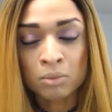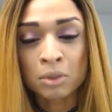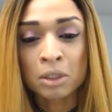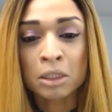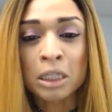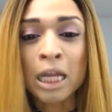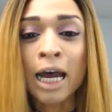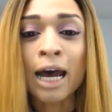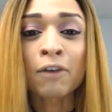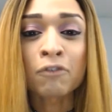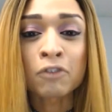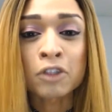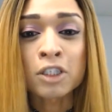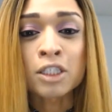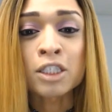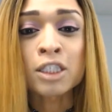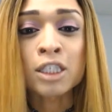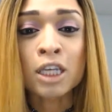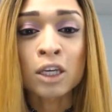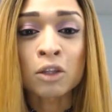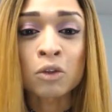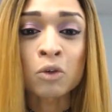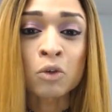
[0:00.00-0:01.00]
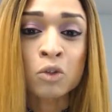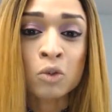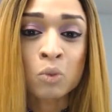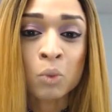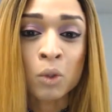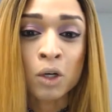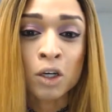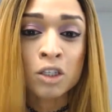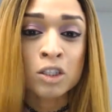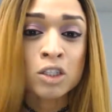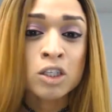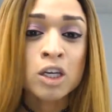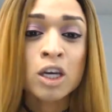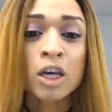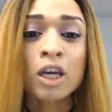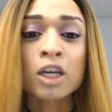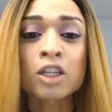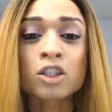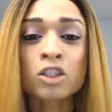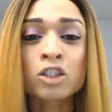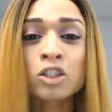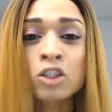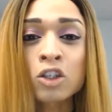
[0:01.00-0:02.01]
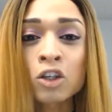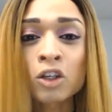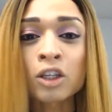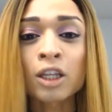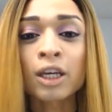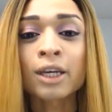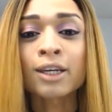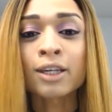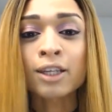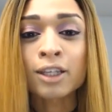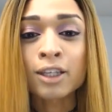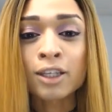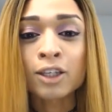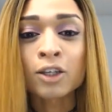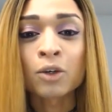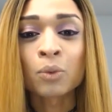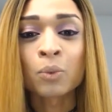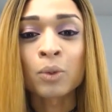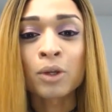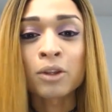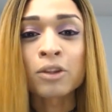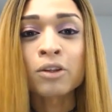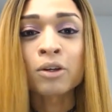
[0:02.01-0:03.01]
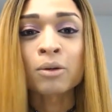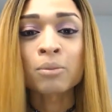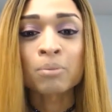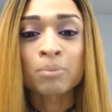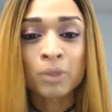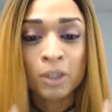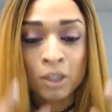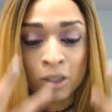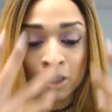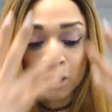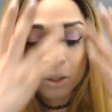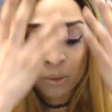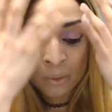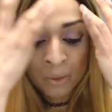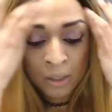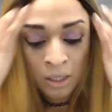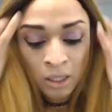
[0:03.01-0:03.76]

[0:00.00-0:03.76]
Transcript: have to say those words. It's your rhythm, you know.